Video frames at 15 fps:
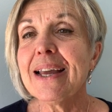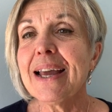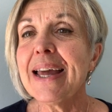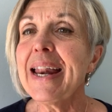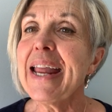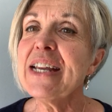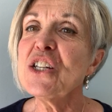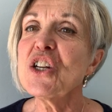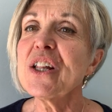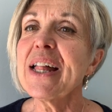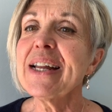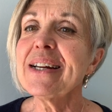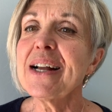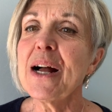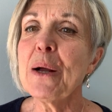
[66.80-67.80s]
An angel
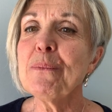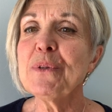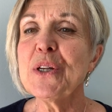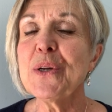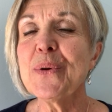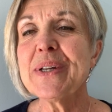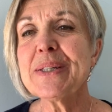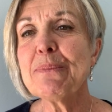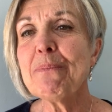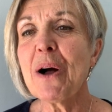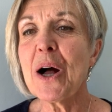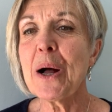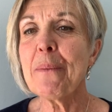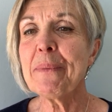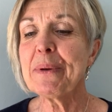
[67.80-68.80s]
had come to his
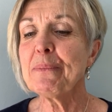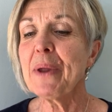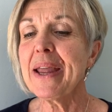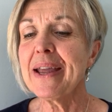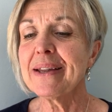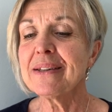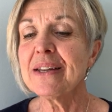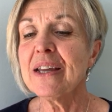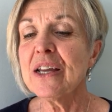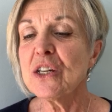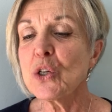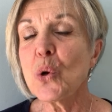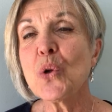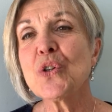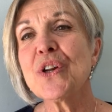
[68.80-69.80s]
mom and
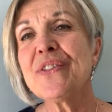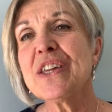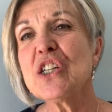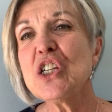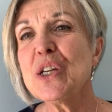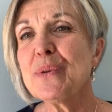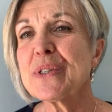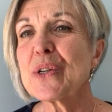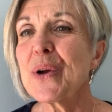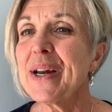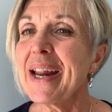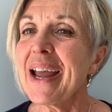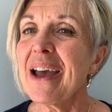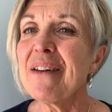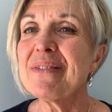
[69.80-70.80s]
told her that she was going
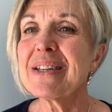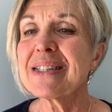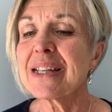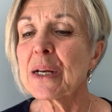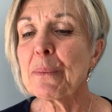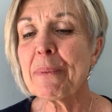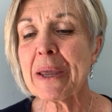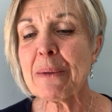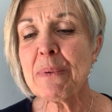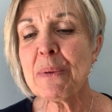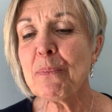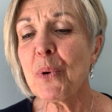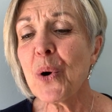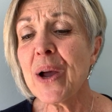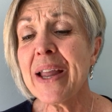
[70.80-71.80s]
to have this little baby
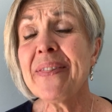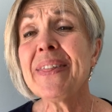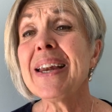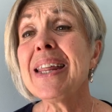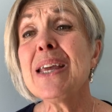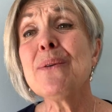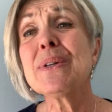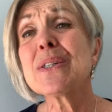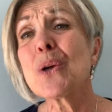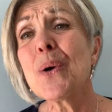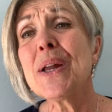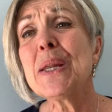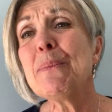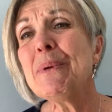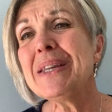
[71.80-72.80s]
boy and that he was
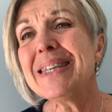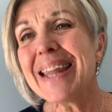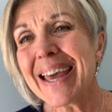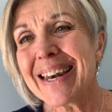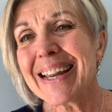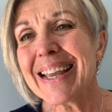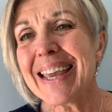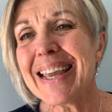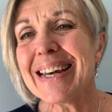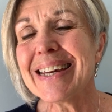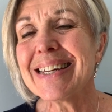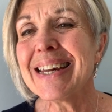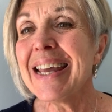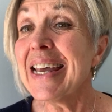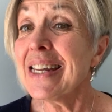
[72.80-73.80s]
going to be
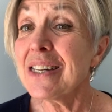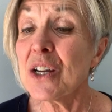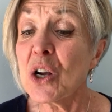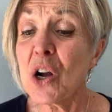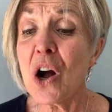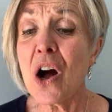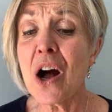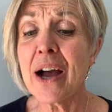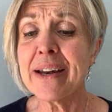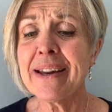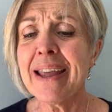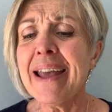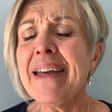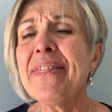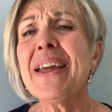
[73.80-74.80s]
dedicated to God,
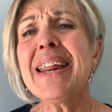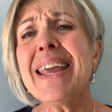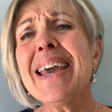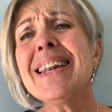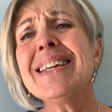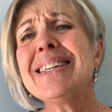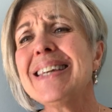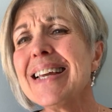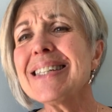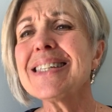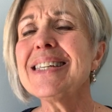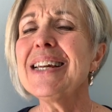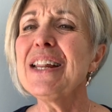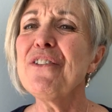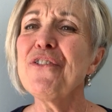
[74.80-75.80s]
that he had a
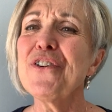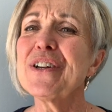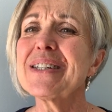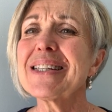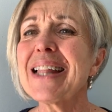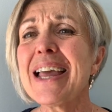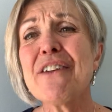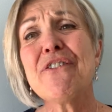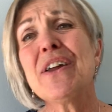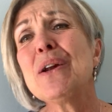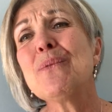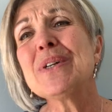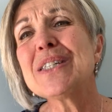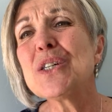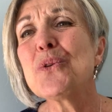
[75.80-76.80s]
destiny for his life, and
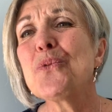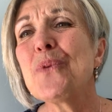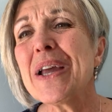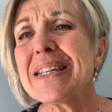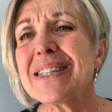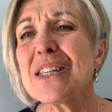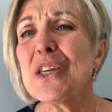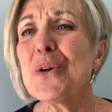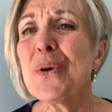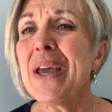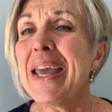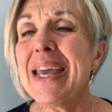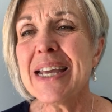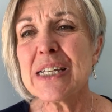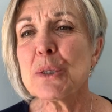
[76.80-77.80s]
it was to rescue
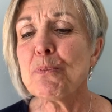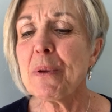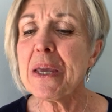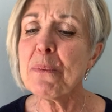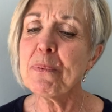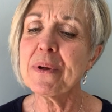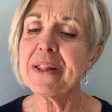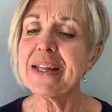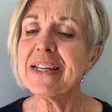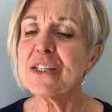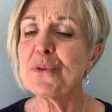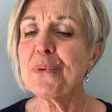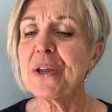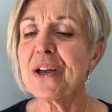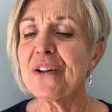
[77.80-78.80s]
his people
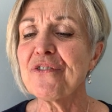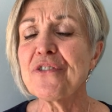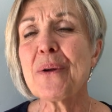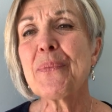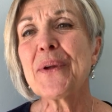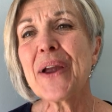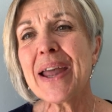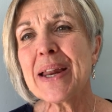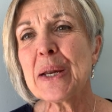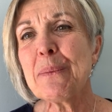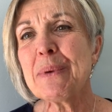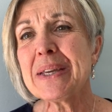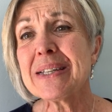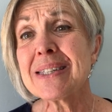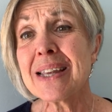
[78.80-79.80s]
Israel from their
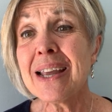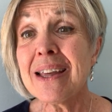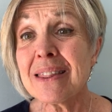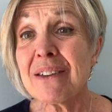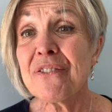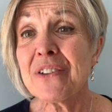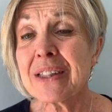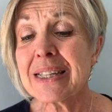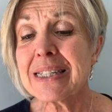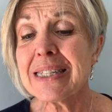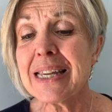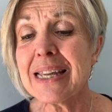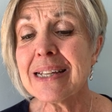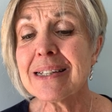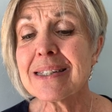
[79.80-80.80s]
enemies, the
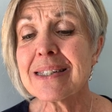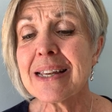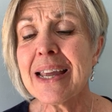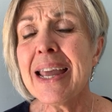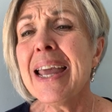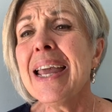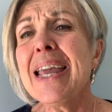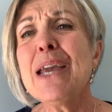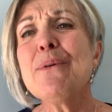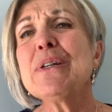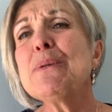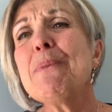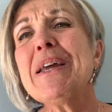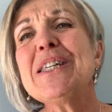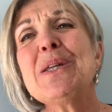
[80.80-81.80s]
Philistines. He
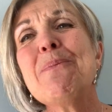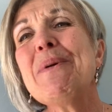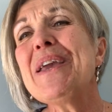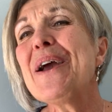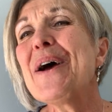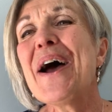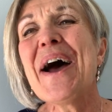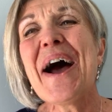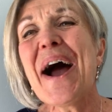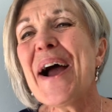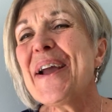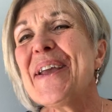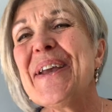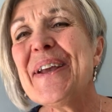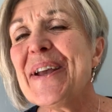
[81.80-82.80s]
was meant to be a
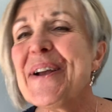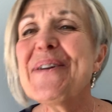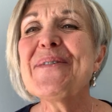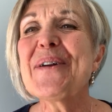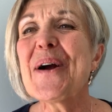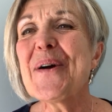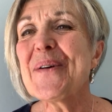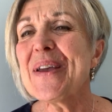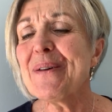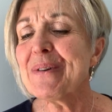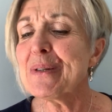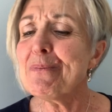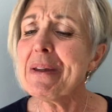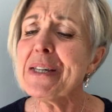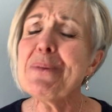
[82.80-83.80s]
hero. He
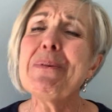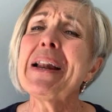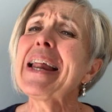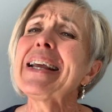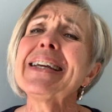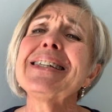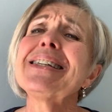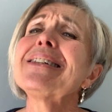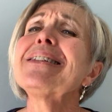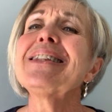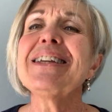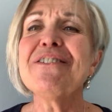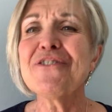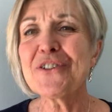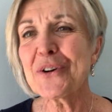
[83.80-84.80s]
was meant to be like a
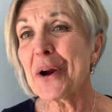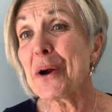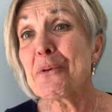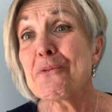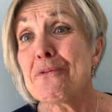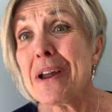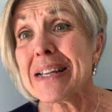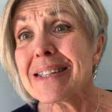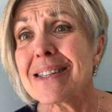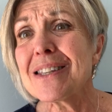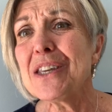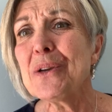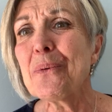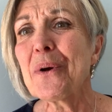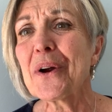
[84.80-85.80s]
deliverer, a
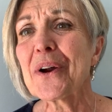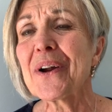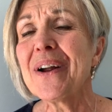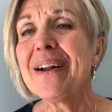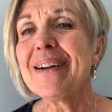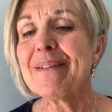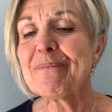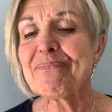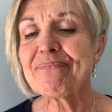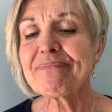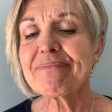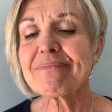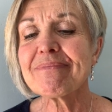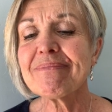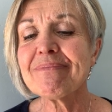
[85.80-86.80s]
rescuer.
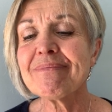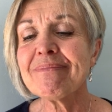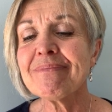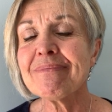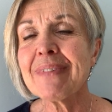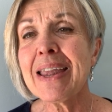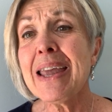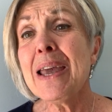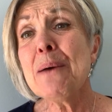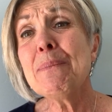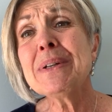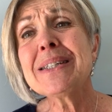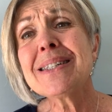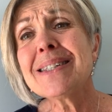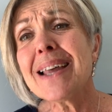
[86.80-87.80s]

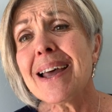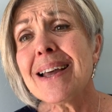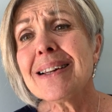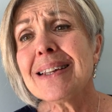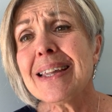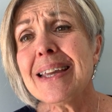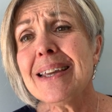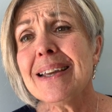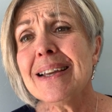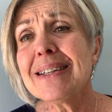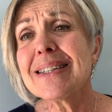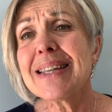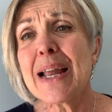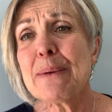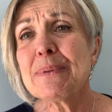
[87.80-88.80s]
But sadly,
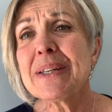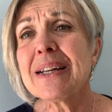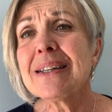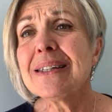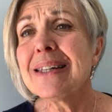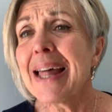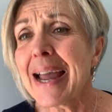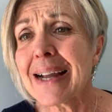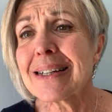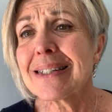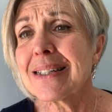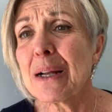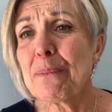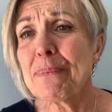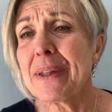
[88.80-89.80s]
Samson lacked
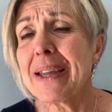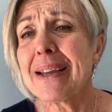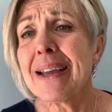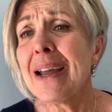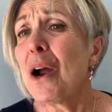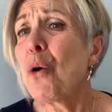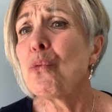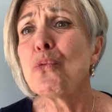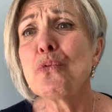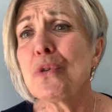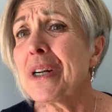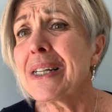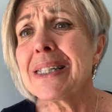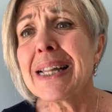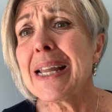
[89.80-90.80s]
something
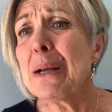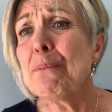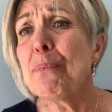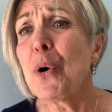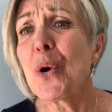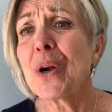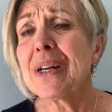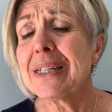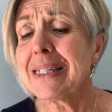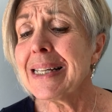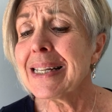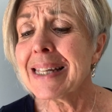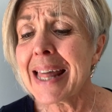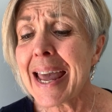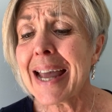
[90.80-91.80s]
really important.
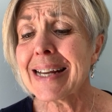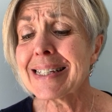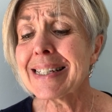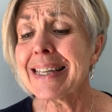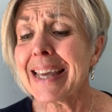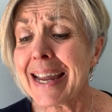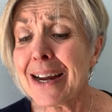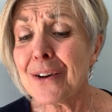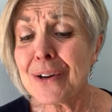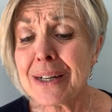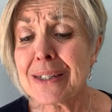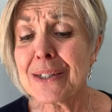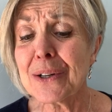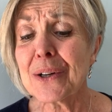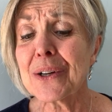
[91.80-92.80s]
He lacked
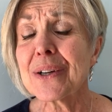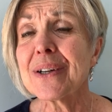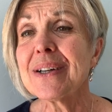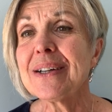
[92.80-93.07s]
character.